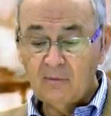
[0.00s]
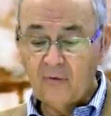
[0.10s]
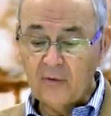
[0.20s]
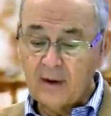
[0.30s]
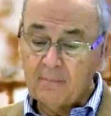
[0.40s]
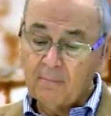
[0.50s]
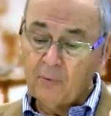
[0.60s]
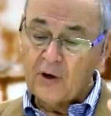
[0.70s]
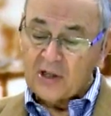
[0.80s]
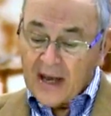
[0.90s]
for the
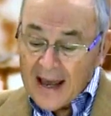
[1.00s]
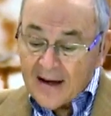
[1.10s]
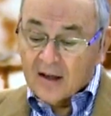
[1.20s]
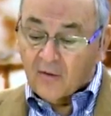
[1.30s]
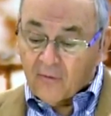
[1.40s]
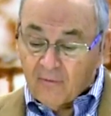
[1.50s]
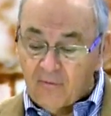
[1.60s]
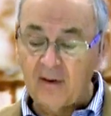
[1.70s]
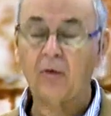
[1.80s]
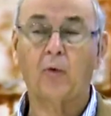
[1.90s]
priest's head to
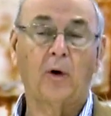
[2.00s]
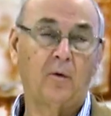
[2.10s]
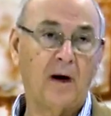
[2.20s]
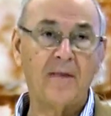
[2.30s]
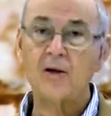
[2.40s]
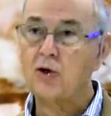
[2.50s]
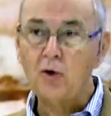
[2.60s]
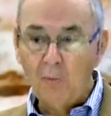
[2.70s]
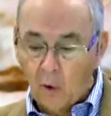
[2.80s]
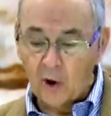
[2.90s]
fit through, and then
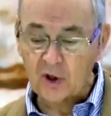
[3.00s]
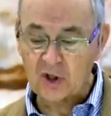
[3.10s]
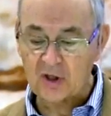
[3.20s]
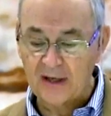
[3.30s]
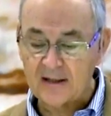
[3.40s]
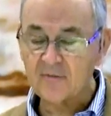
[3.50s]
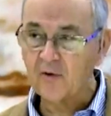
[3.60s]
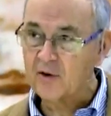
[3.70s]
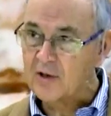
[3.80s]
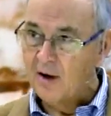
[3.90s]
two more slits
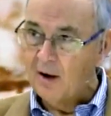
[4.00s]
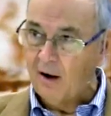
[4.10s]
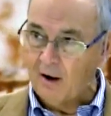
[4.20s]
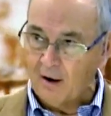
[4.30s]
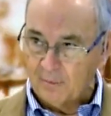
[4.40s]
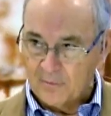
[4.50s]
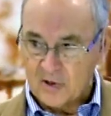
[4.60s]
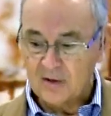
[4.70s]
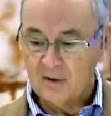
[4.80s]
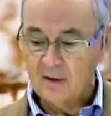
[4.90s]
for his
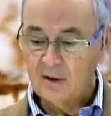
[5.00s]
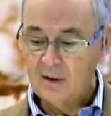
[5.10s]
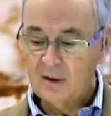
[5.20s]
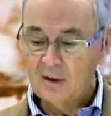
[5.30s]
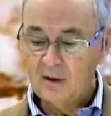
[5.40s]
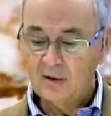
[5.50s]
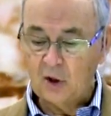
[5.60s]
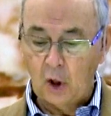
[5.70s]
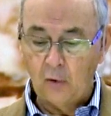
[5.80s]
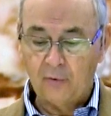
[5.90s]
arms
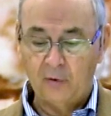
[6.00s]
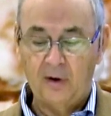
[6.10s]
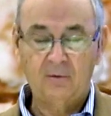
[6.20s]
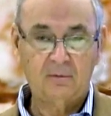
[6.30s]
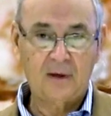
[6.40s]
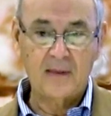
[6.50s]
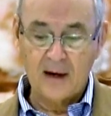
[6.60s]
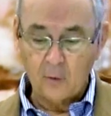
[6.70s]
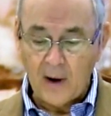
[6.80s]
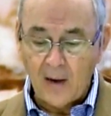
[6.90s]
to go through. And
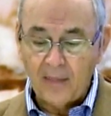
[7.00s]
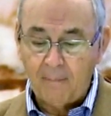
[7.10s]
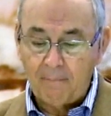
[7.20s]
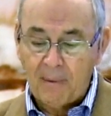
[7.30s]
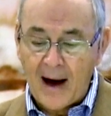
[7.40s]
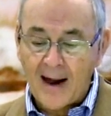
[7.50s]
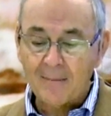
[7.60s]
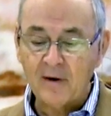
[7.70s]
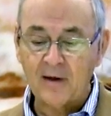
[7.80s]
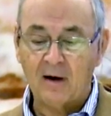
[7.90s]
then around the
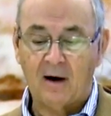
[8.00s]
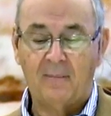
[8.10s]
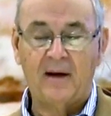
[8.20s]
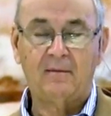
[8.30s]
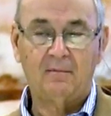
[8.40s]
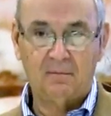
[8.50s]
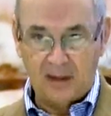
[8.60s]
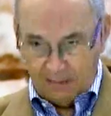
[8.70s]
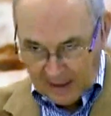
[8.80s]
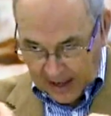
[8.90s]
bottom of the garment,
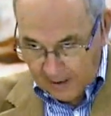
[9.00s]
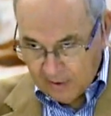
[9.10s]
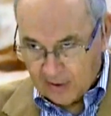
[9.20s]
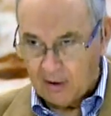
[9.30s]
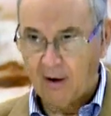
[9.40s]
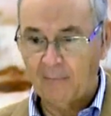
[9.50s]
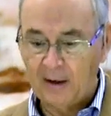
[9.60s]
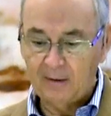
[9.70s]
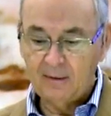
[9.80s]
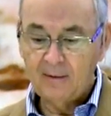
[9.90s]
the, the hem of the
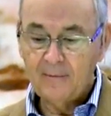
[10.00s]
garment,